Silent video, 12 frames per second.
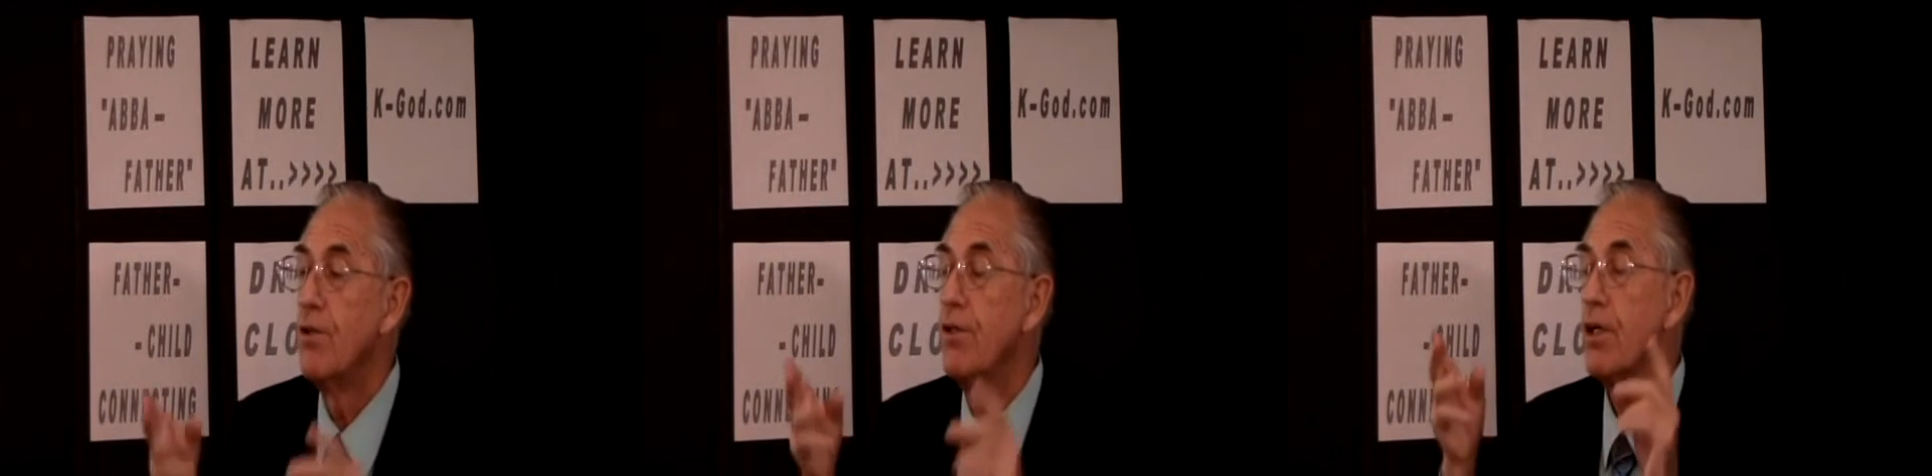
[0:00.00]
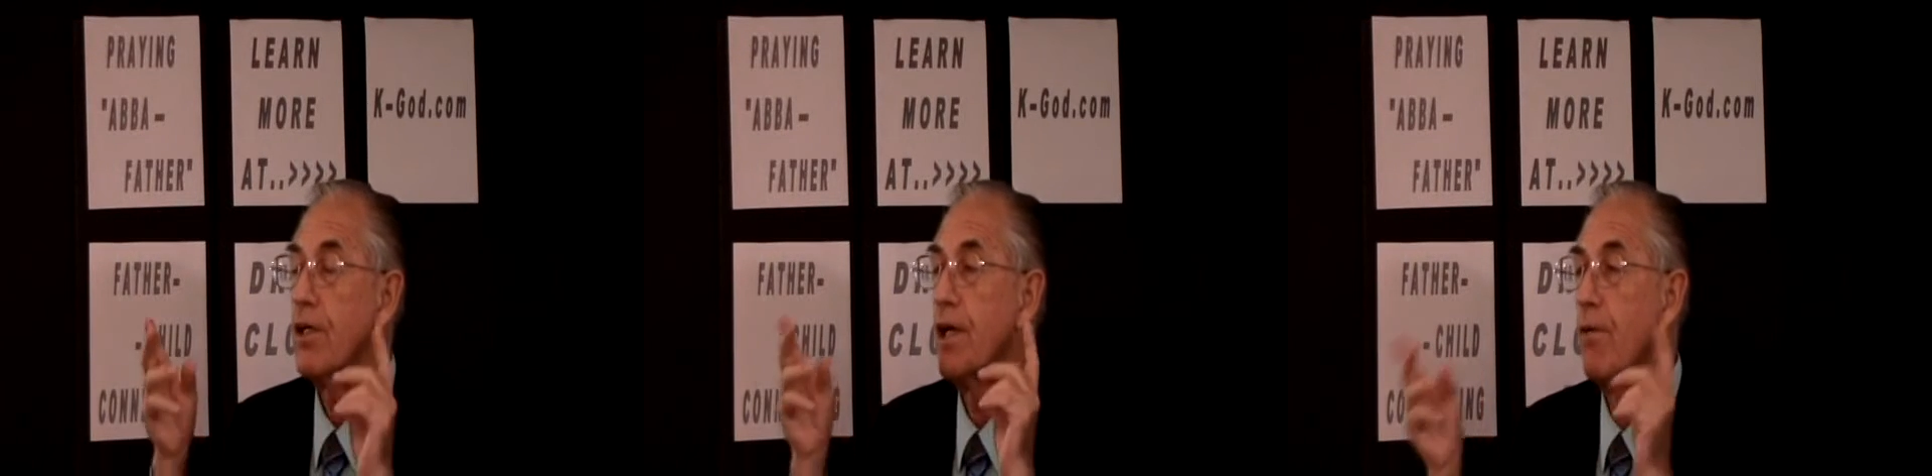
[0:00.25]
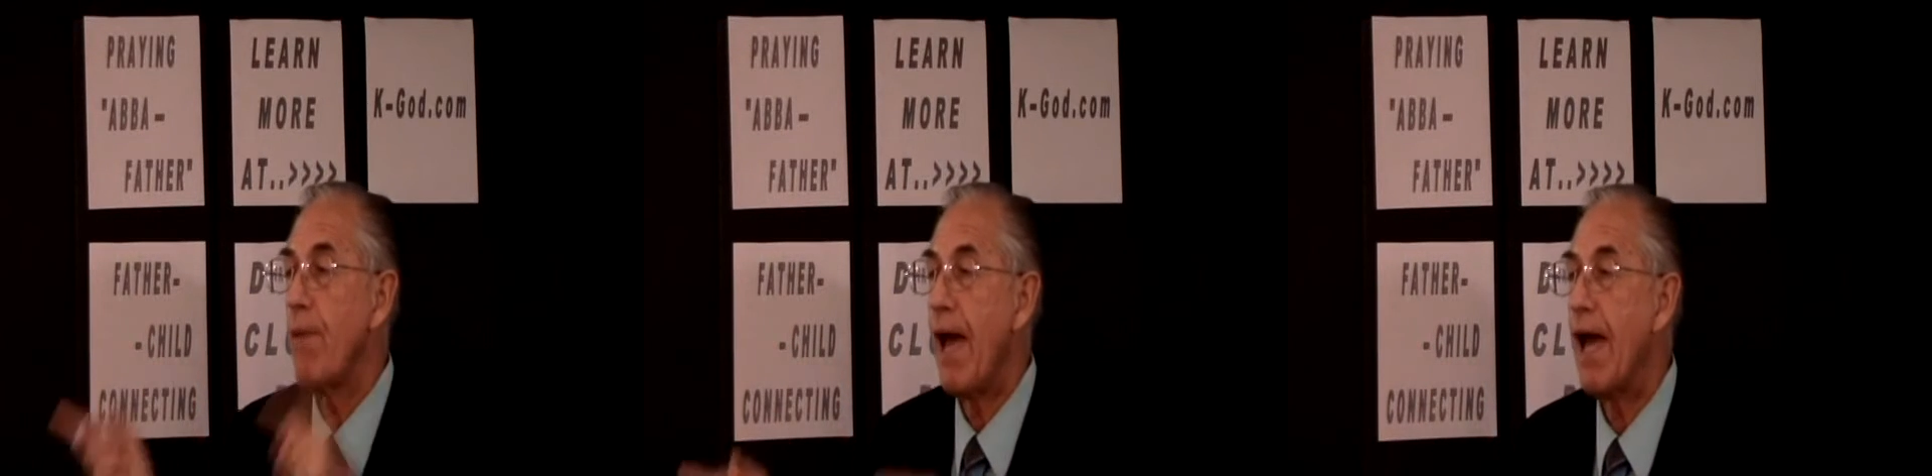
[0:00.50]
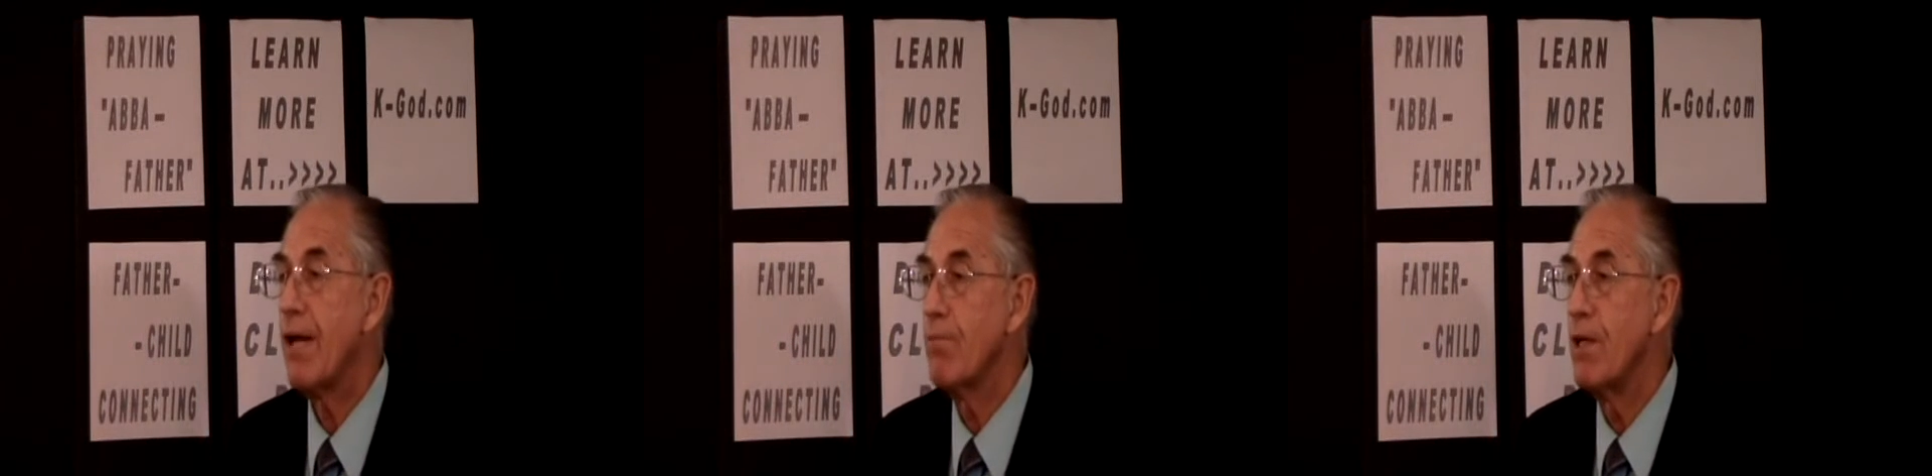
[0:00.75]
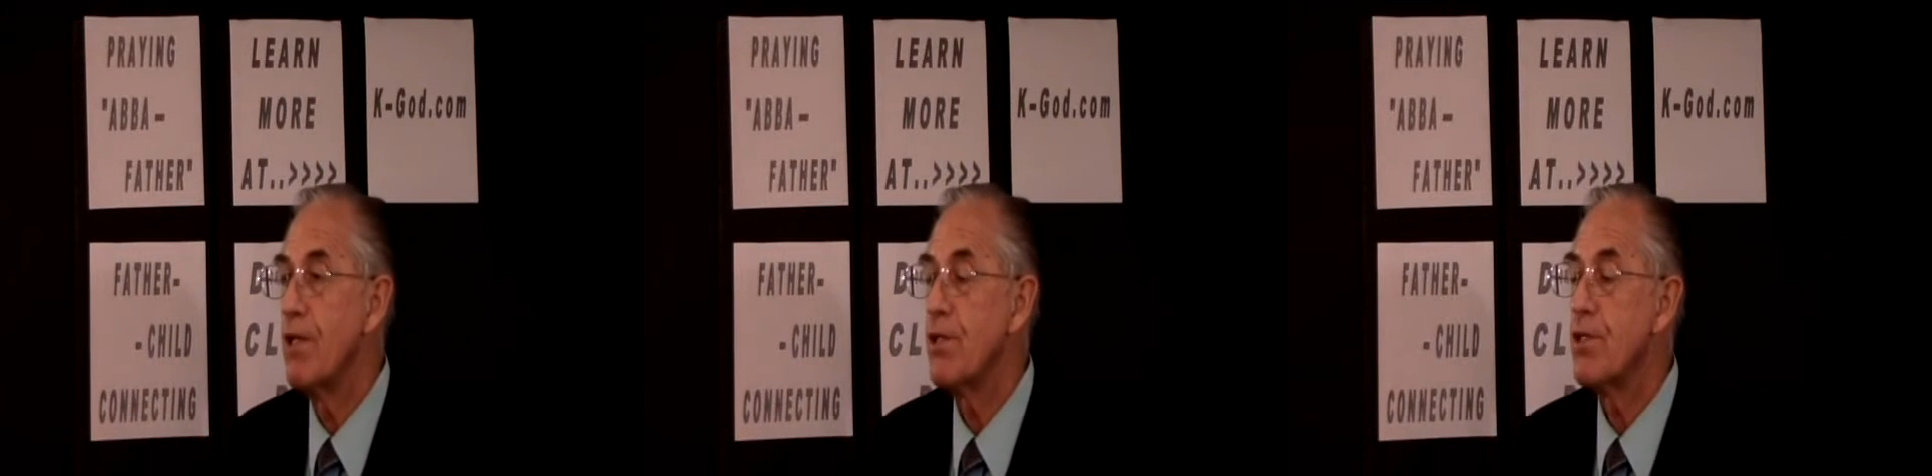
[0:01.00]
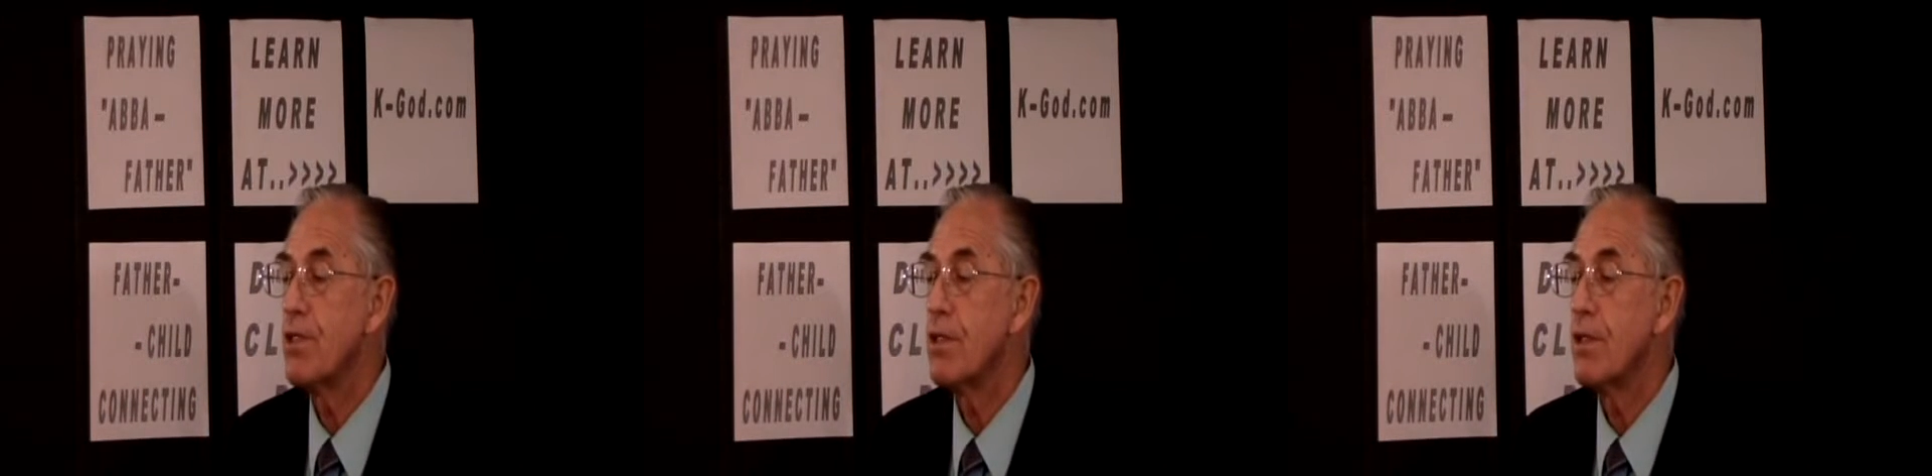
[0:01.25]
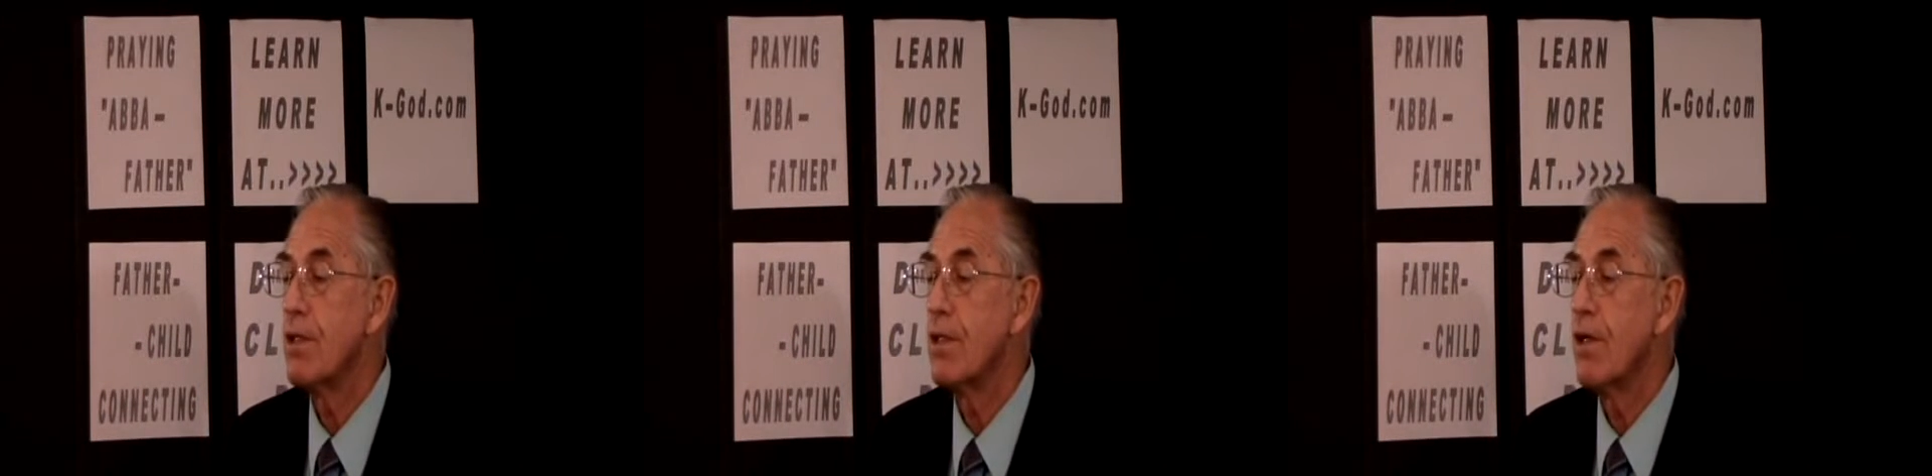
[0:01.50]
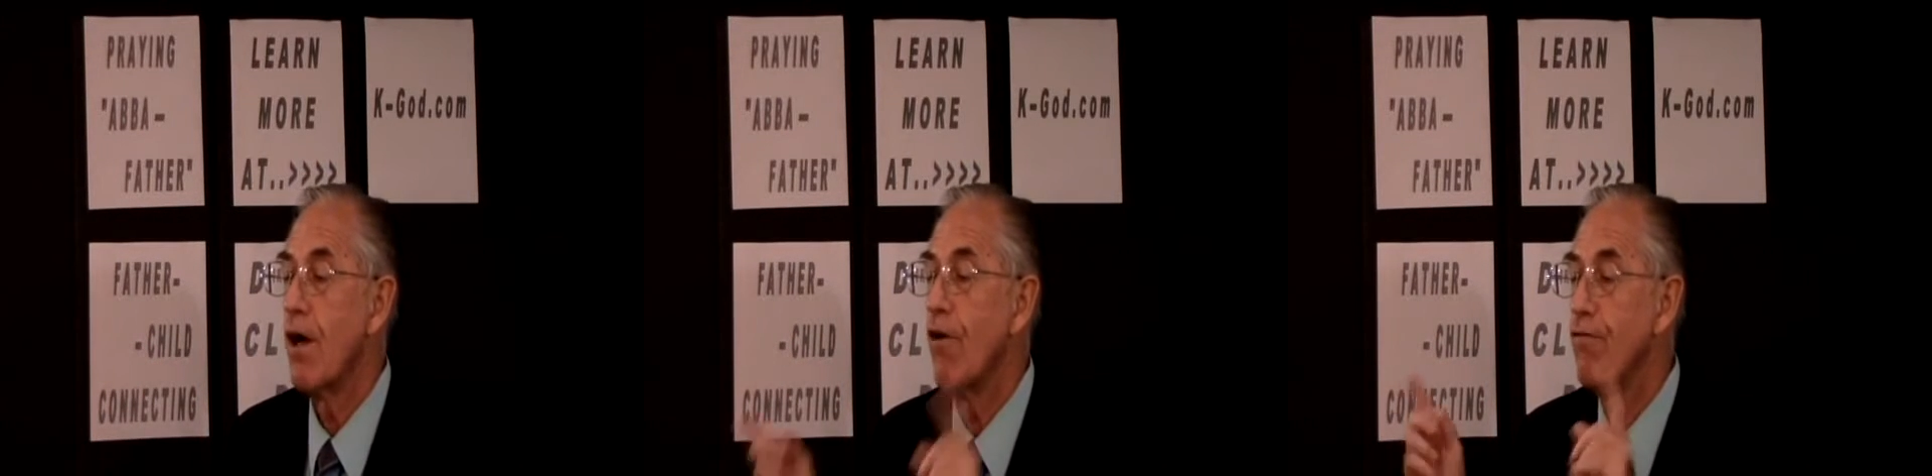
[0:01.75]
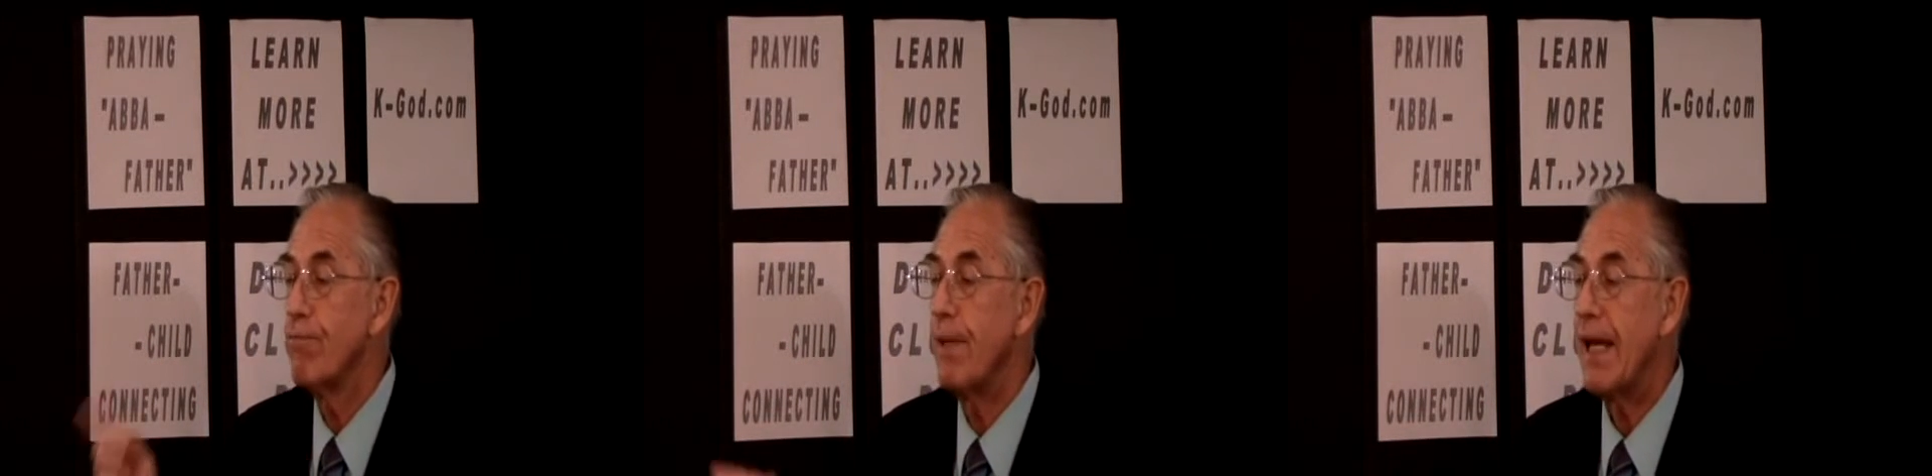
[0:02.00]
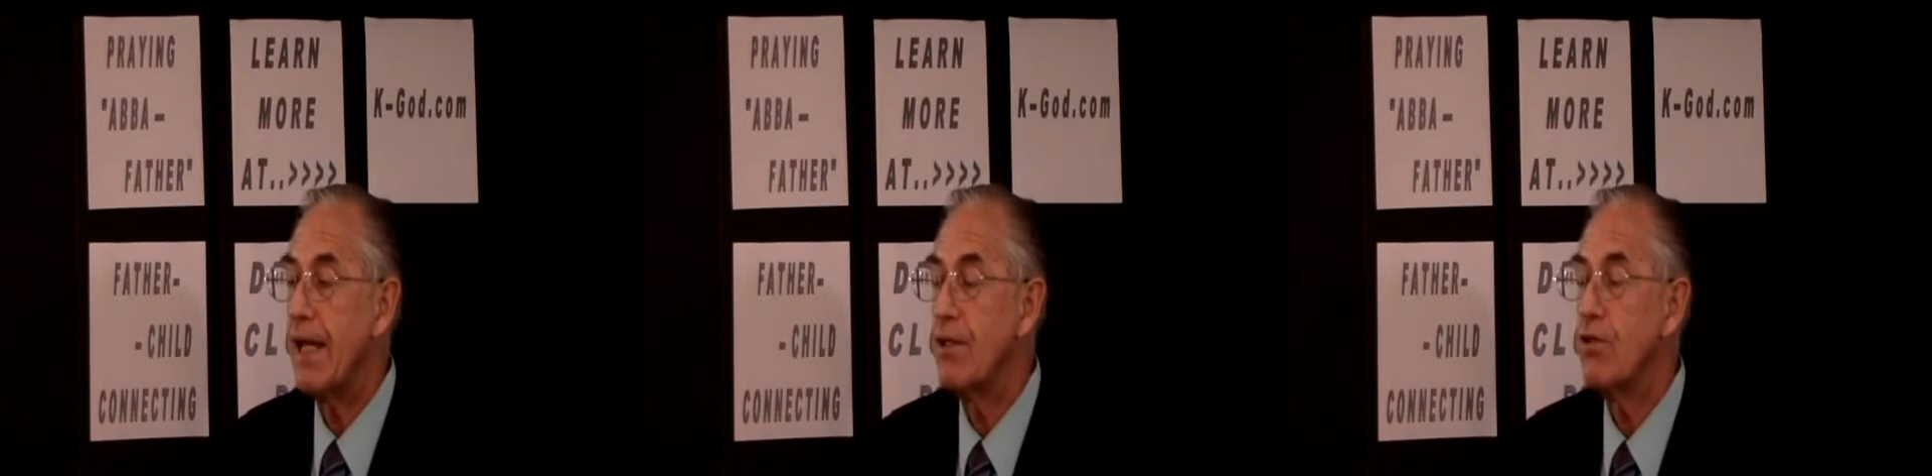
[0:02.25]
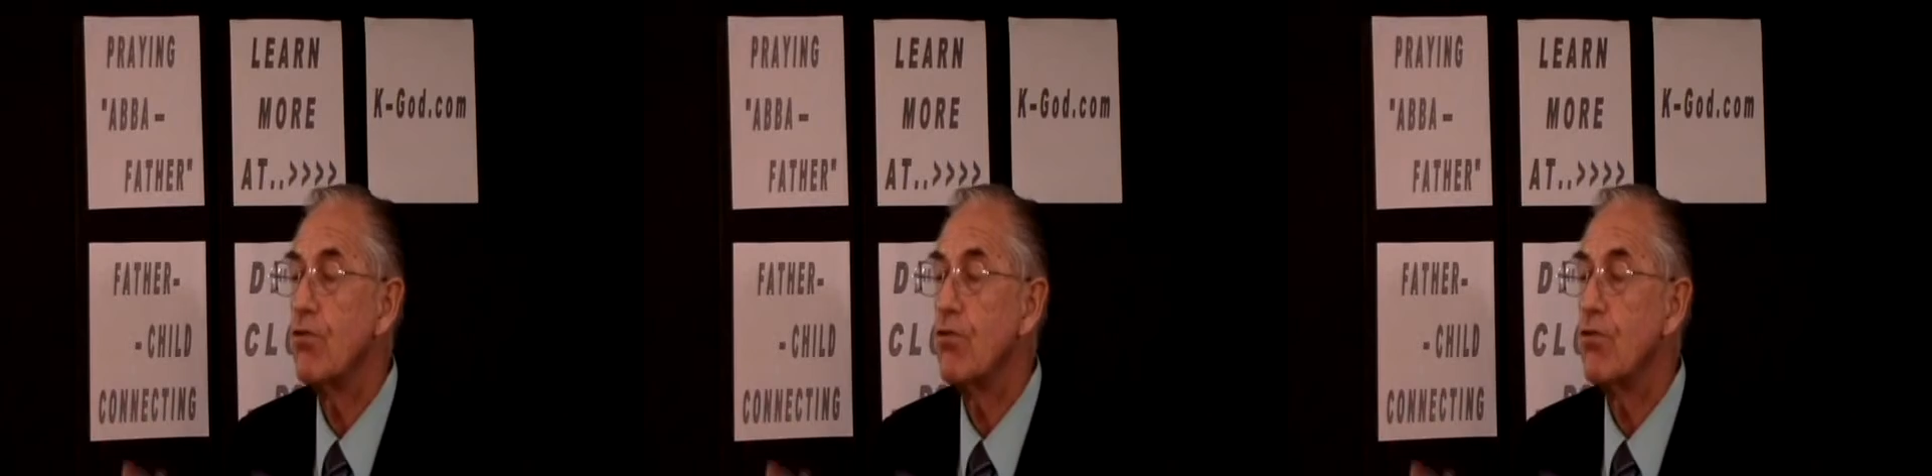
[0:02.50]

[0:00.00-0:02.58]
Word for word: the commandments of men.